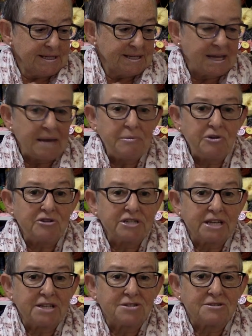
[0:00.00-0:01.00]
Keep your
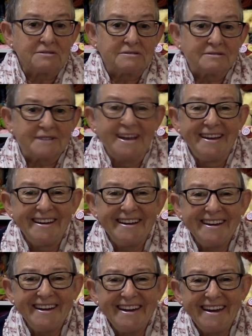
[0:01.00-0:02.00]
attention.
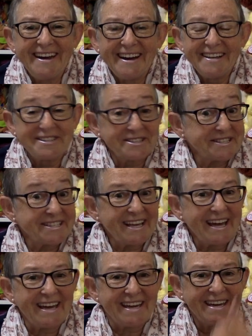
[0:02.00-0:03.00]
I should
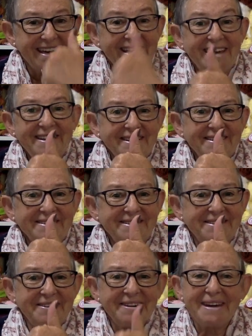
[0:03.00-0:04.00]
say, do
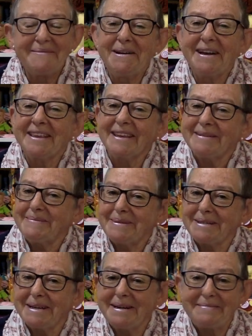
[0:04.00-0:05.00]
give me a thumbs
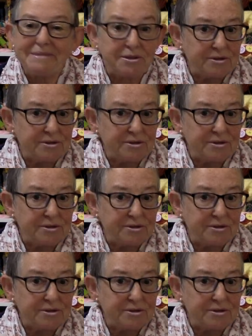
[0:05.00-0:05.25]
up, do